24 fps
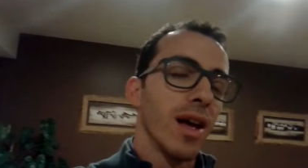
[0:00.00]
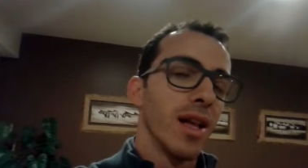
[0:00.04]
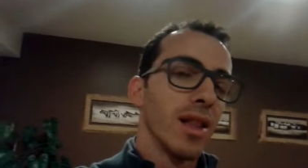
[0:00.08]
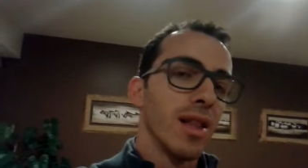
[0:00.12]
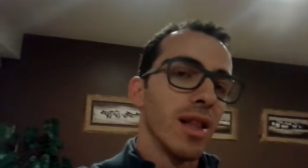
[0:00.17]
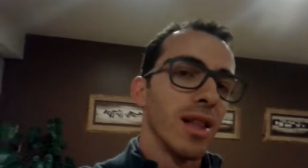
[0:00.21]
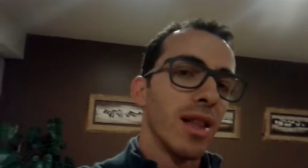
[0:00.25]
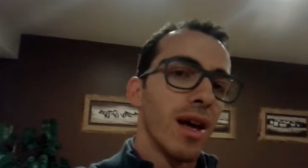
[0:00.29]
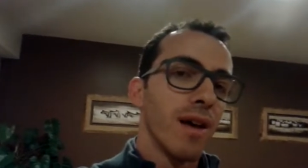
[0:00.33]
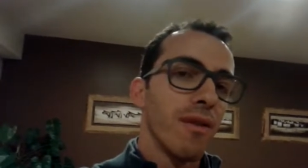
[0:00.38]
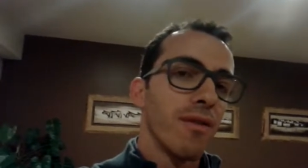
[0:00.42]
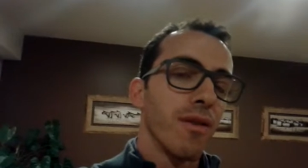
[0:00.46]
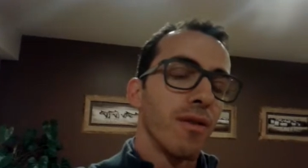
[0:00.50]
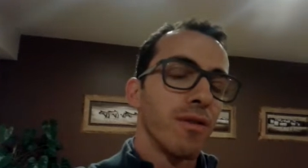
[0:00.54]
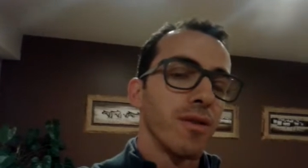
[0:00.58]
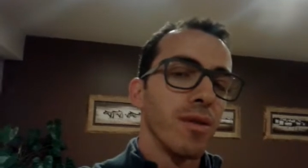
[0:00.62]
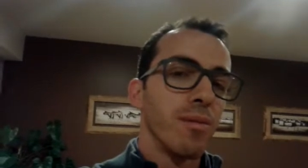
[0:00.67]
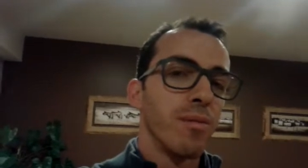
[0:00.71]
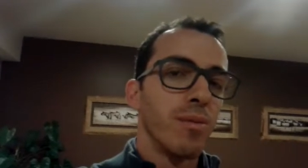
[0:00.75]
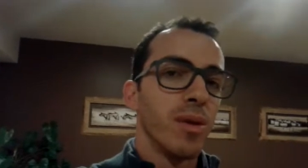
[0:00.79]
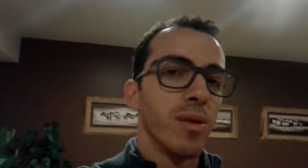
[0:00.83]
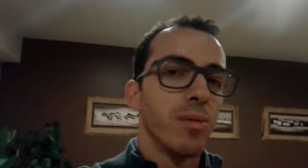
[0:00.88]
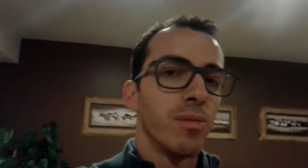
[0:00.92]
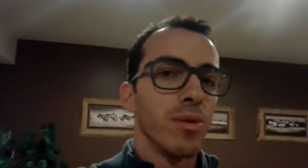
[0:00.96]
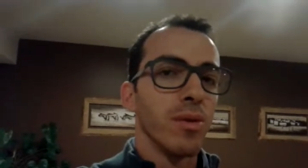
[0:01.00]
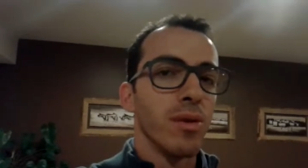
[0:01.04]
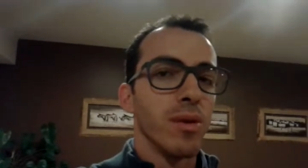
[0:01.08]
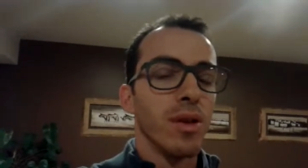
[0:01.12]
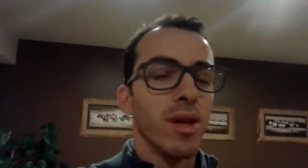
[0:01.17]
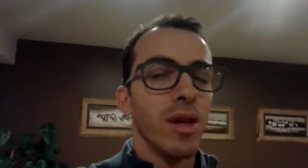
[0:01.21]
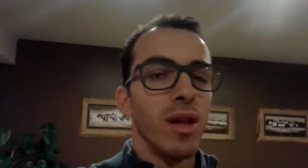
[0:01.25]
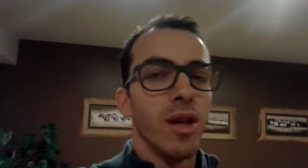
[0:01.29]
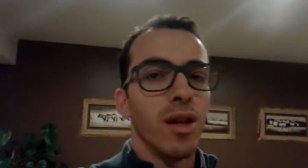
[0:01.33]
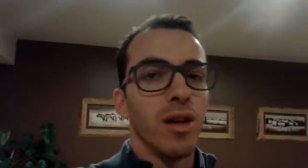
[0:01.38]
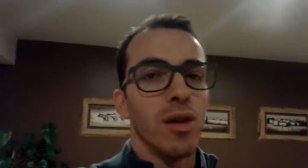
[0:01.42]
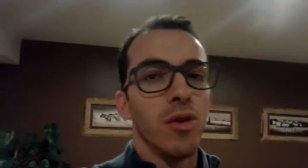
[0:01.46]
and the life of the
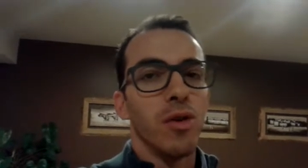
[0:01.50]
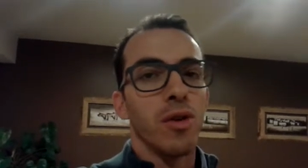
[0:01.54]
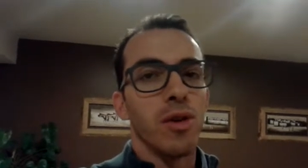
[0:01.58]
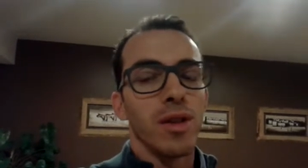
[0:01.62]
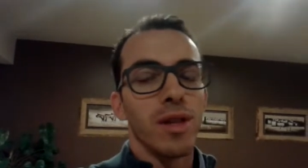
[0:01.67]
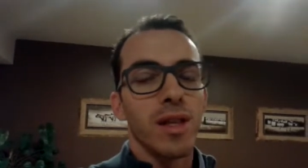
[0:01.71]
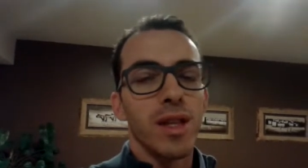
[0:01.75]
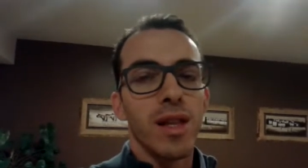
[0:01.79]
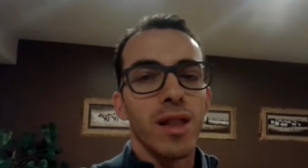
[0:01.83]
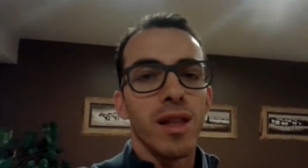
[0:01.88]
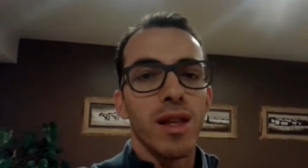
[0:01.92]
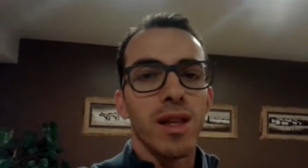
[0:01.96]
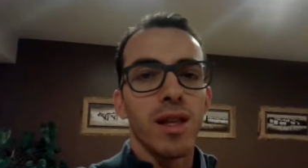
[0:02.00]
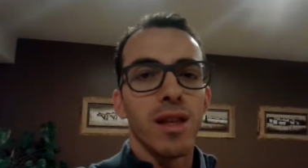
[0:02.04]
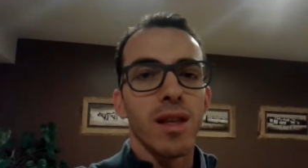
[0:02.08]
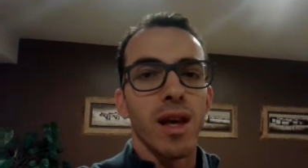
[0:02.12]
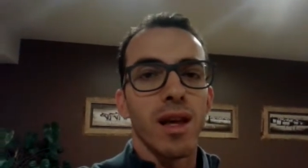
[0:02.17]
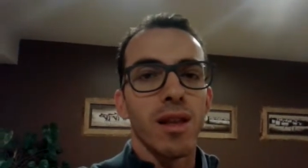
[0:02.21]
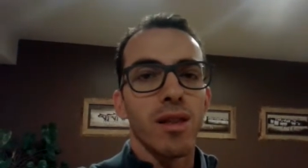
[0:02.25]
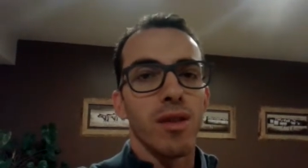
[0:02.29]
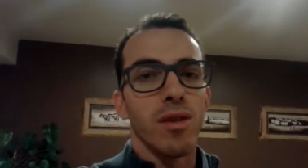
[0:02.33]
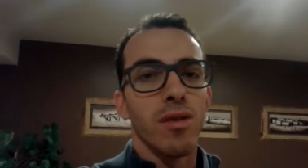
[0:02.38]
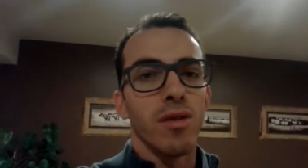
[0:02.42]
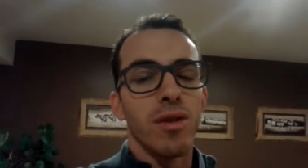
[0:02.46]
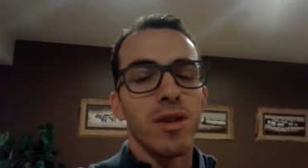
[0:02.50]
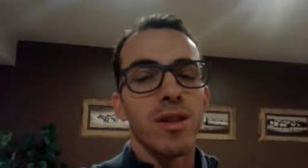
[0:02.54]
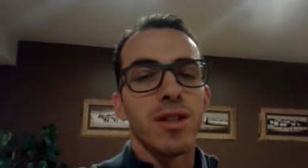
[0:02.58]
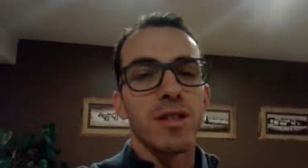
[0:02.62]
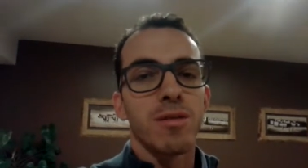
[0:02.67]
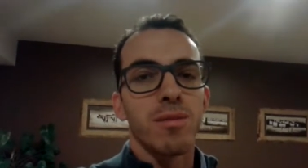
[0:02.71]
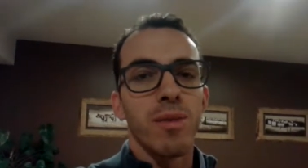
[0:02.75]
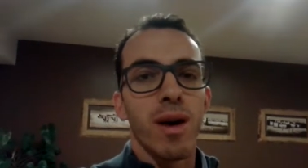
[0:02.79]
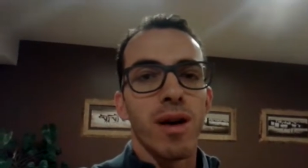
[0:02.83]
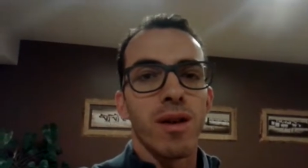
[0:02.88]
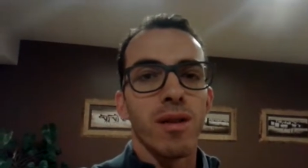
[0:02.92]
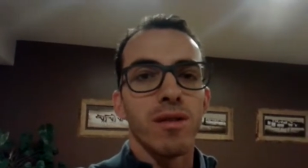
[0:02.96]
people you're leading and you're
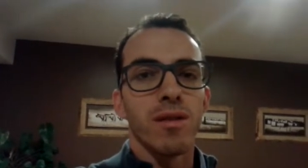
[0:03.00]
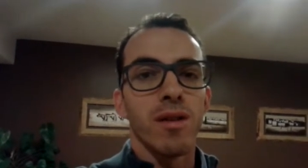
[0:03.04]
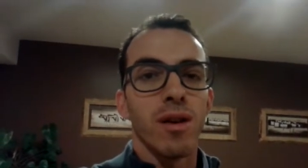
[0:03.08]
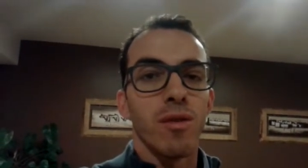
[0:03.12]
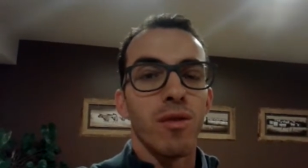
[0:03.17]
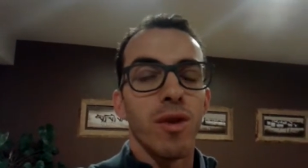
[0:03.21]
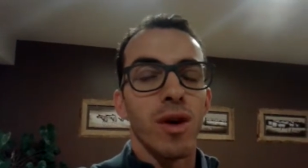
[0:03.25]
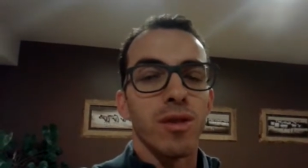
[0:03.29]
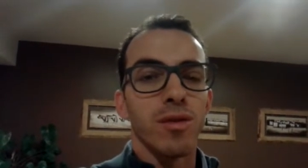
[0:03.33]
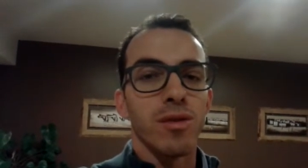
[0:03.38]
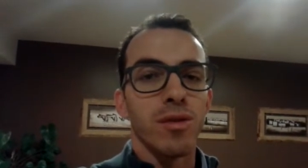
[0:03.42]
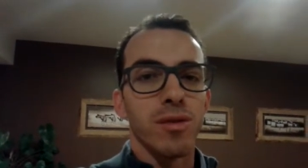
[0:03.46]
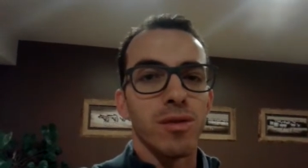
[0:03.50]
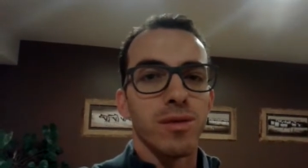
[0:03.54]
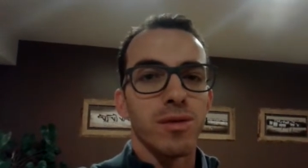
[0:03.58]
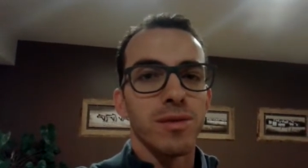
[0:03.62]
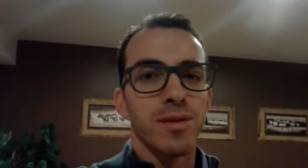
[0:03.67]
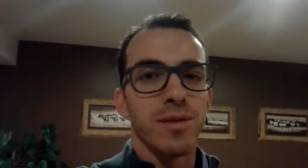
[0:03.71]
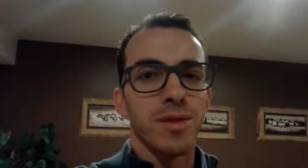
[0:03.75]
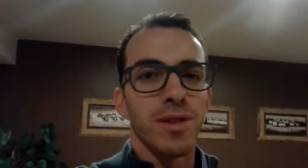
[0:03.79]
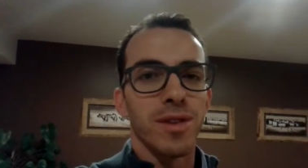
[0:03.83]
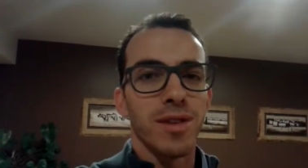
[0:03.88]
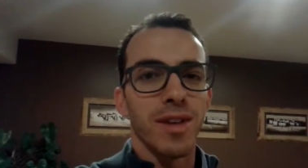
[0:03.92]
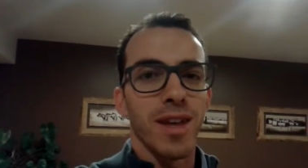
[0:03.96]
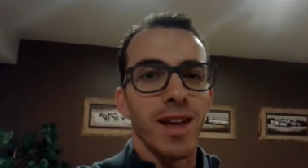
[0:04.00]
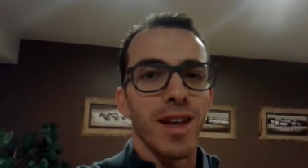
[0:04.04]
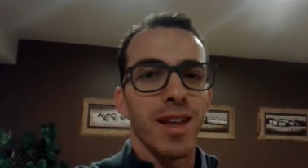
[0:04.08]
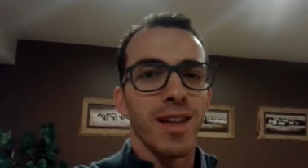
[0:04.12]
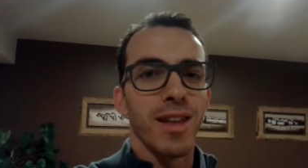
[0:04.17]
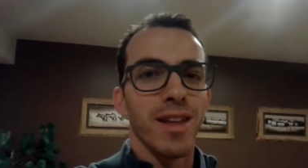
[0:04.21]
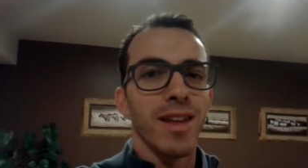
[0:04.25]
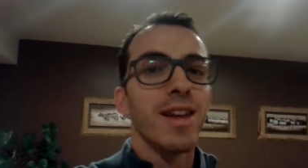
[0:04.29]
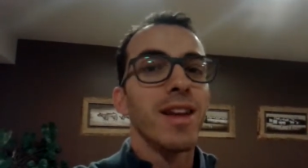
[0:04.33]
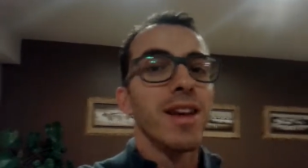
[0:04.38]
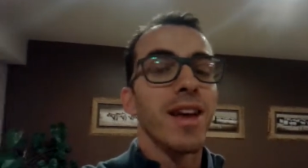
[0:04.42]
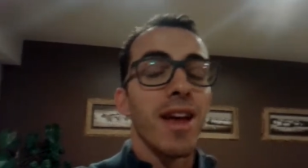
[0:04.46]
inspiring around you,
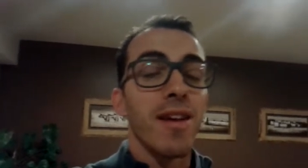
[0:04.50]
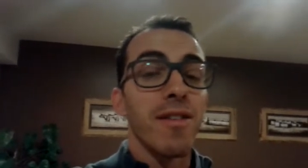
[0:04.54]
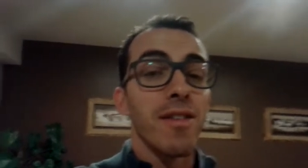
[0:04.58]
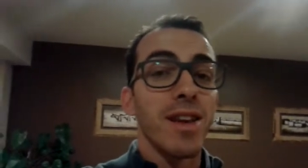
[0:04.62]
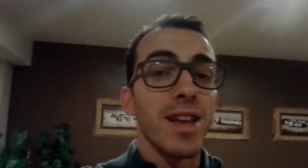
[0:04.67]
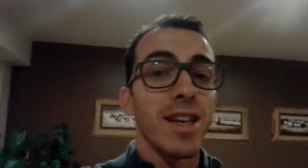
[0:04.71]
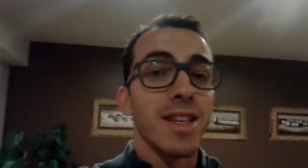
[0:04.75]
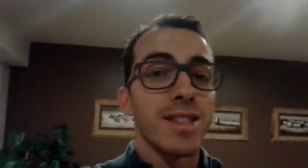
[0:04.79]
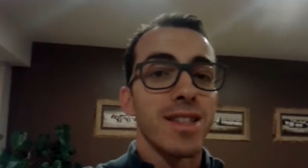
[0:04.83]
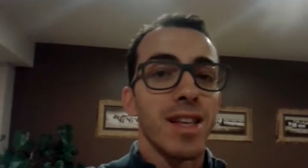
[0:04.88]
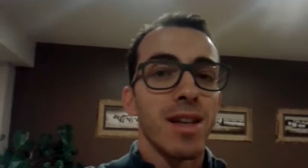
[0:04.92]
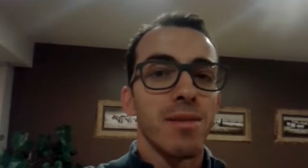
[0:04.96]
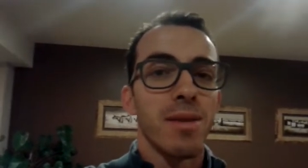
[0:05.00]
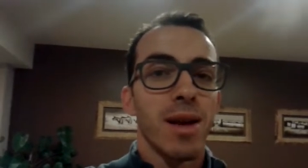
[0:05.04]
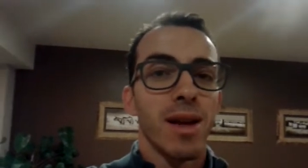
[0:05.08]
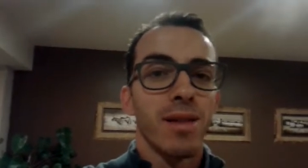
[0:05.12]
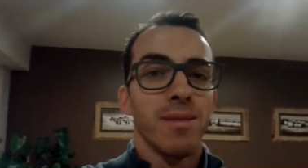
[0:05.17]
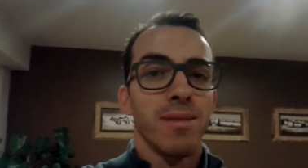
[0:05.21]
okay? Have a nice day.